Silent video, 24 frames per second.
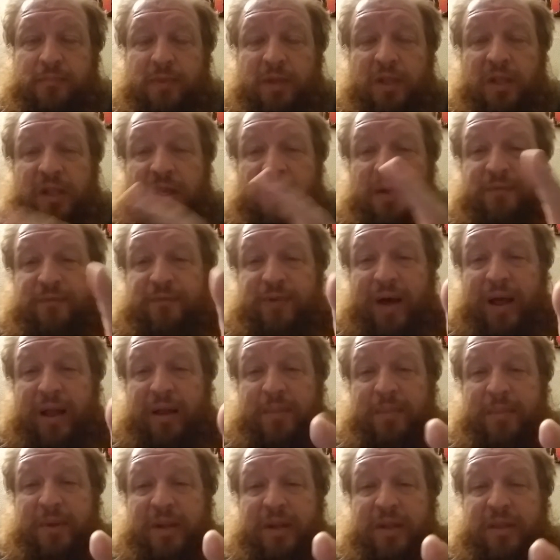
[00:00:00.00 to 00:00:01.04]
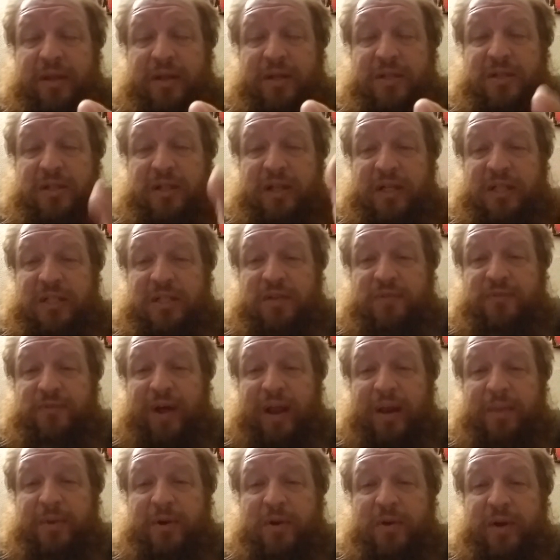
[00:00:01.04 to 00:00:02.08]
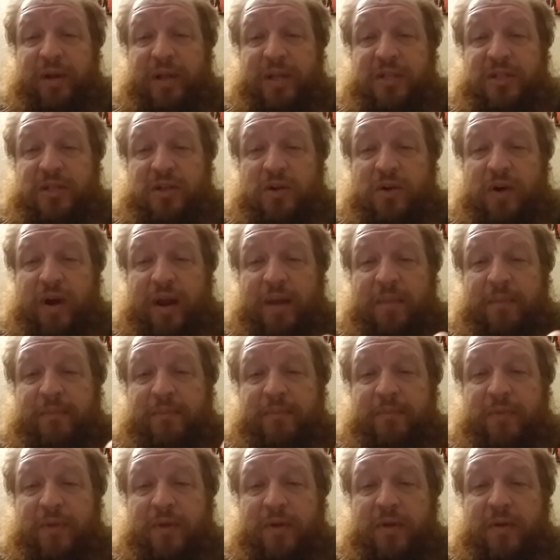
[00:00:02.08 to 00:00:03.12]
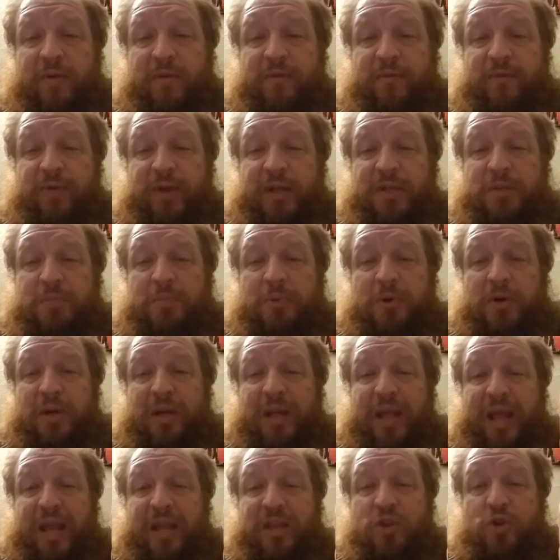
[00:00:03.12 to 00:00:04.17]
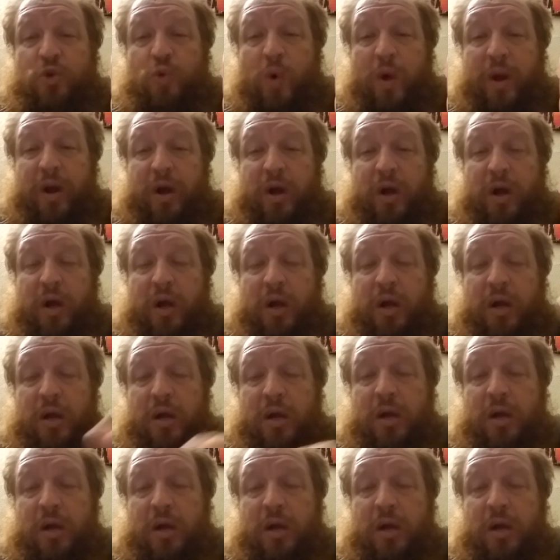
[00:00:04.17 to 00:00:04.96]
You can follow me. There's links to follow me on Instagram, Facebook, and Twitter.